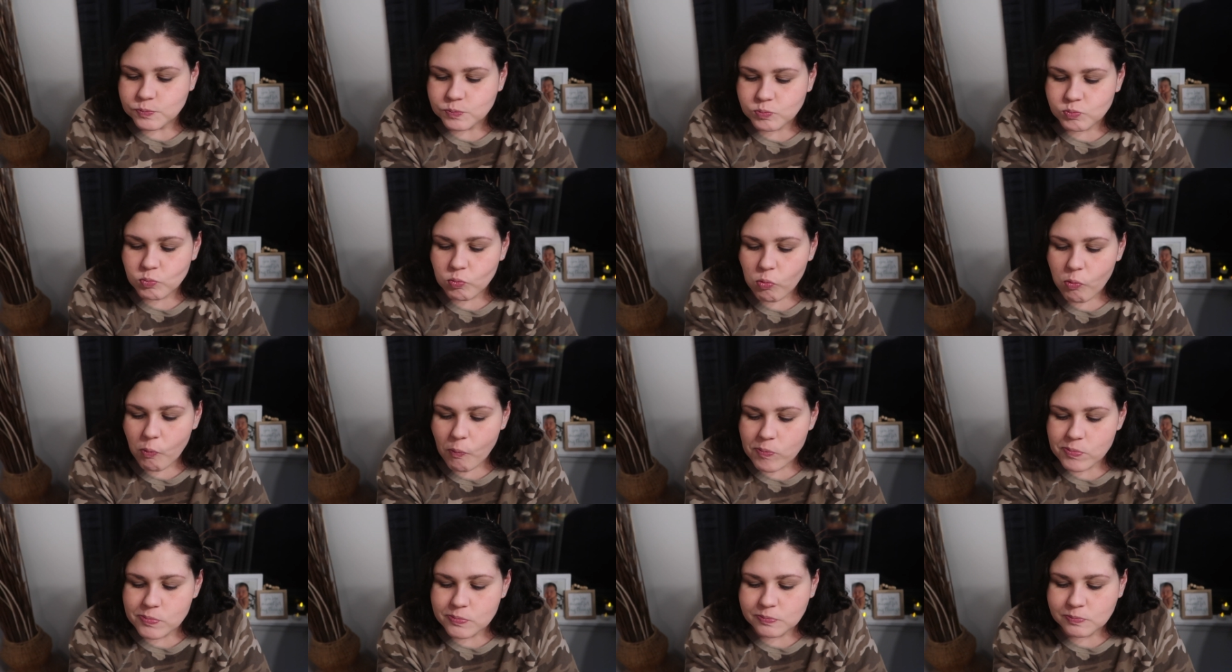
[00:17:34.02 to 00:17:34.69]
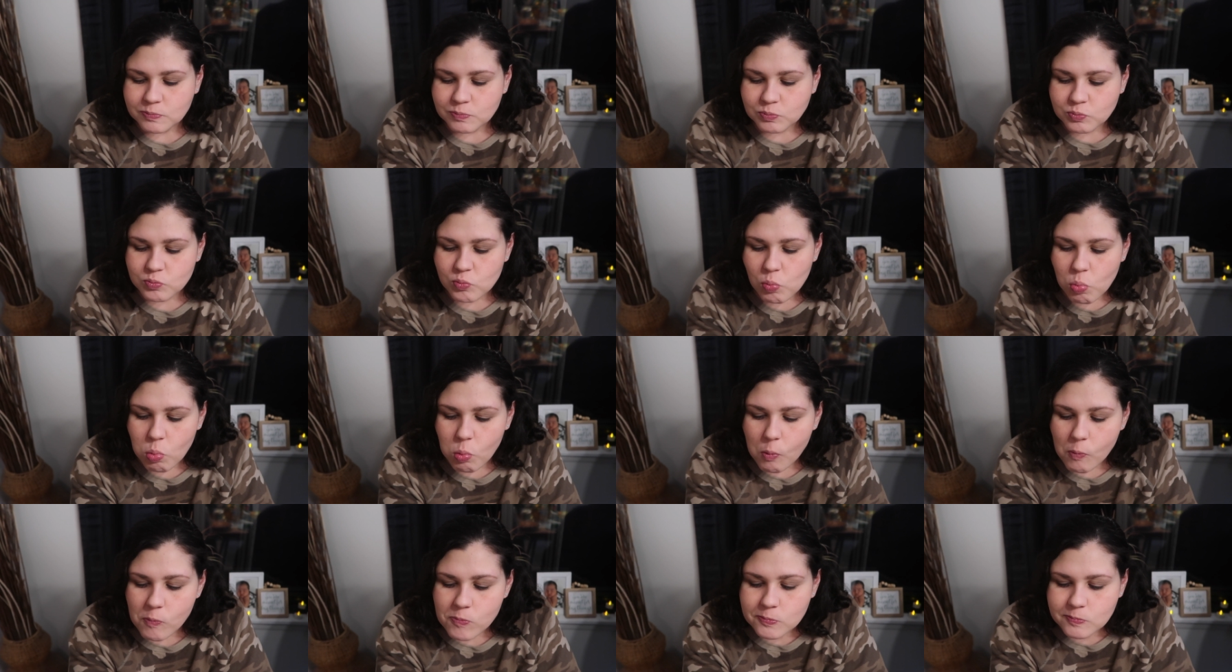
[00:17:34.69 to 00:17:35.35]
It's like juicy,
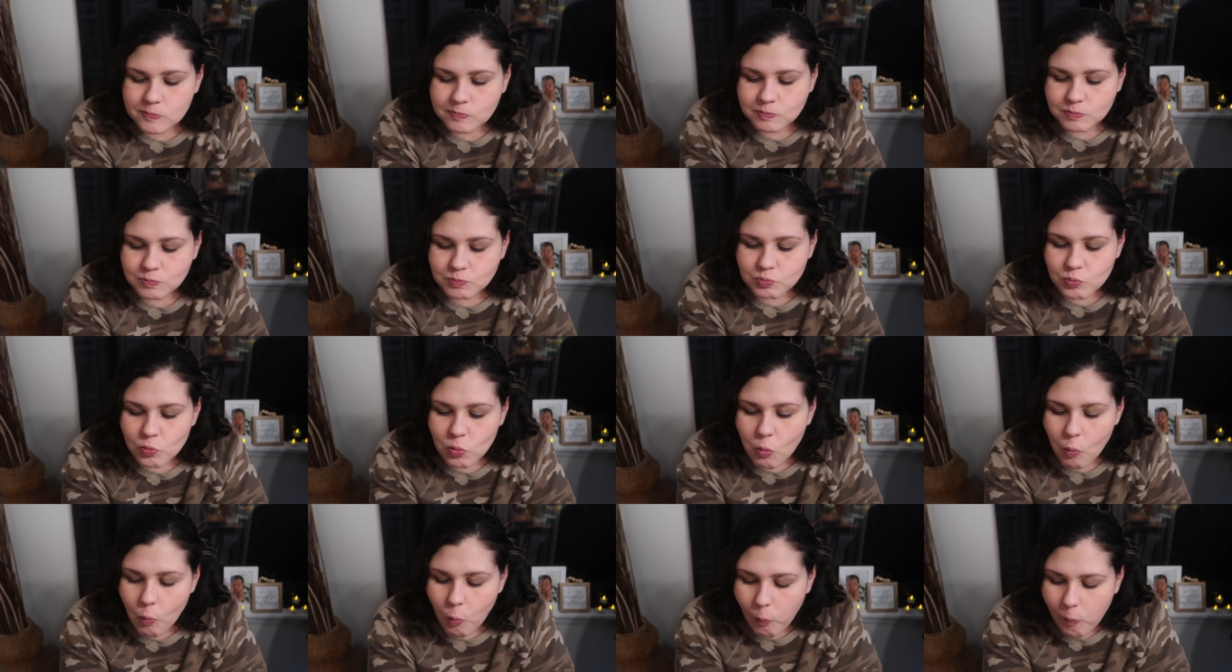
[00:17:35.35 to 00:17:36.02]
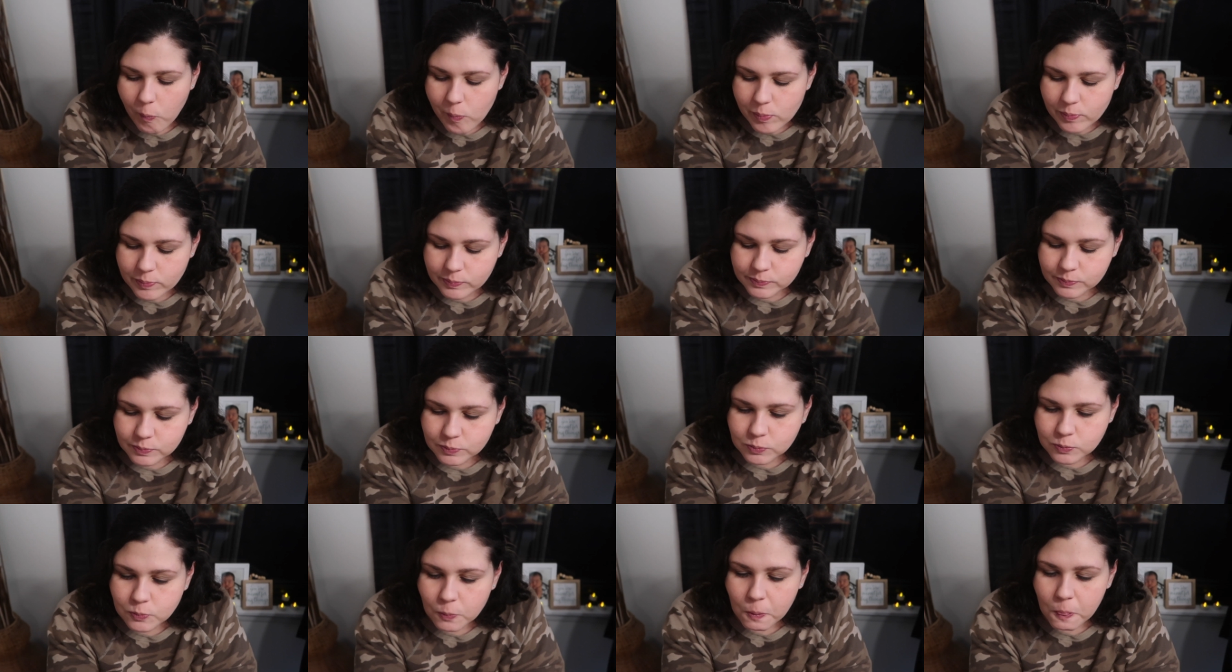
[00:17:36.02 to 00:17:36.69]
really?
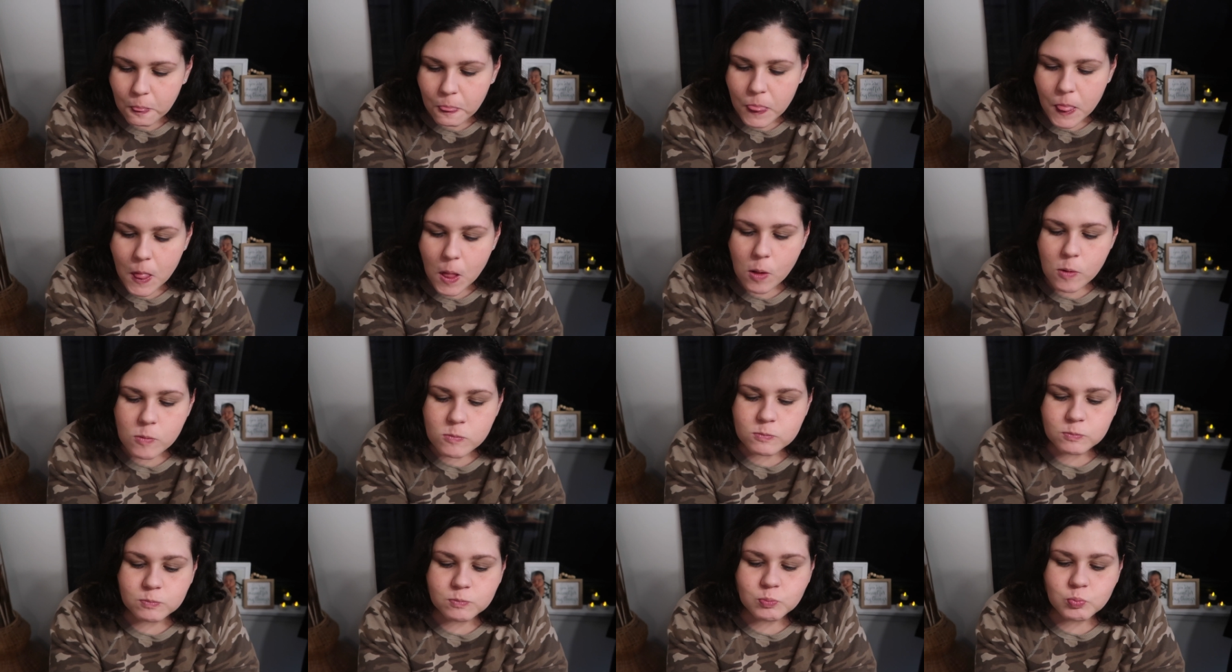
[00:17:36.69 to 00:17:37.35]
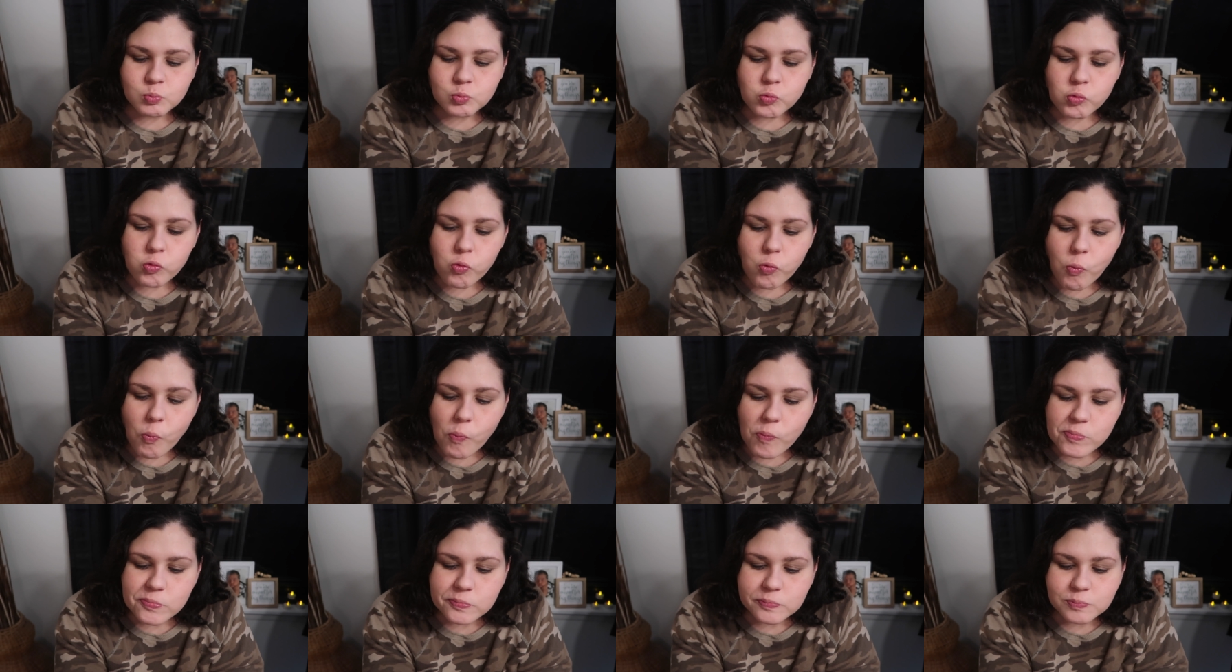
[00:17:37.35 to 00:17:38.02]
Okay, that's not the rice cake that I
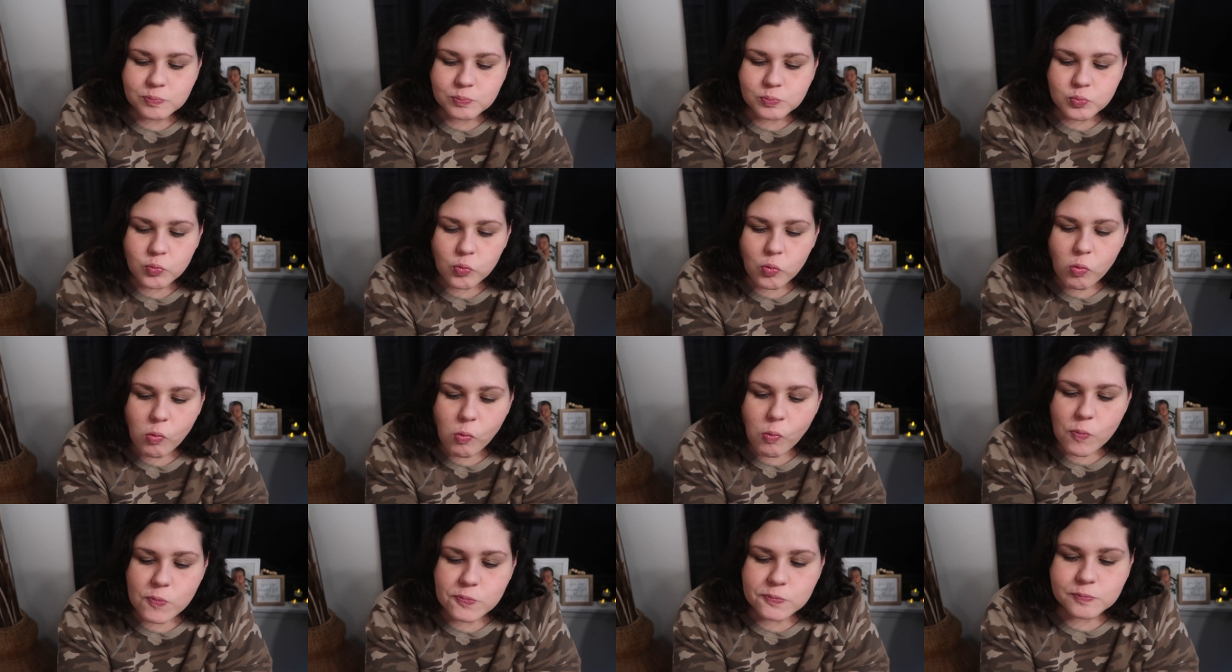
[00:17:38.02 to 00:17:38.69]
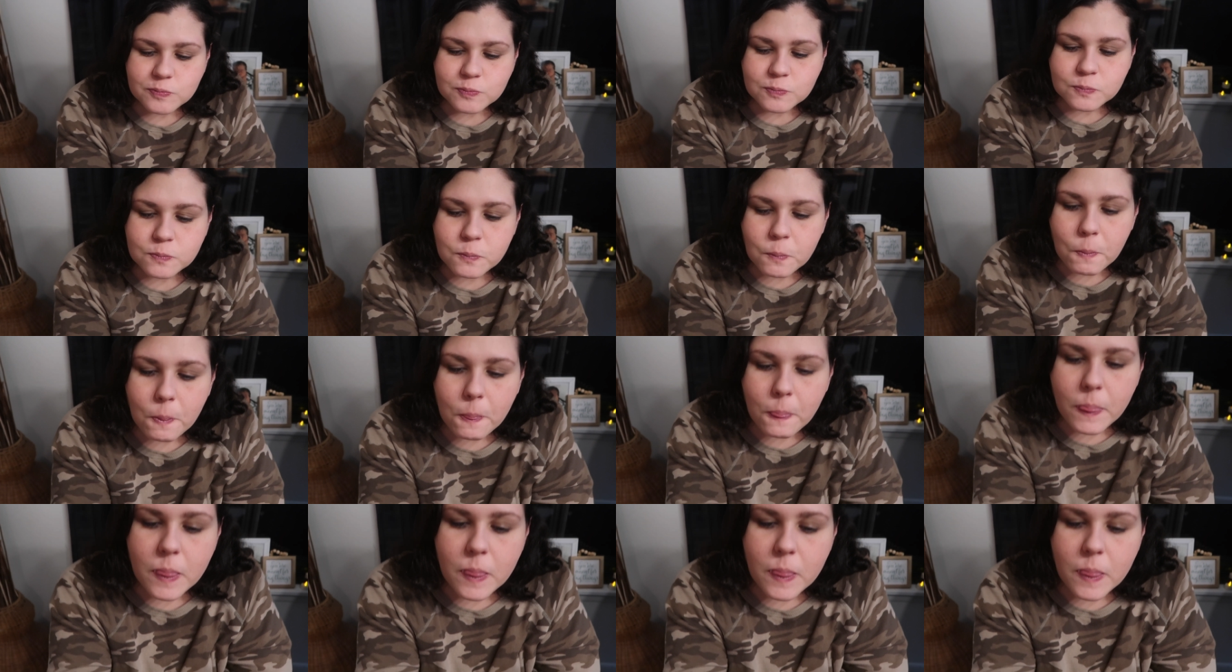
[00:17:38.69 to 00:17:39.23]
know. Let me see the inside.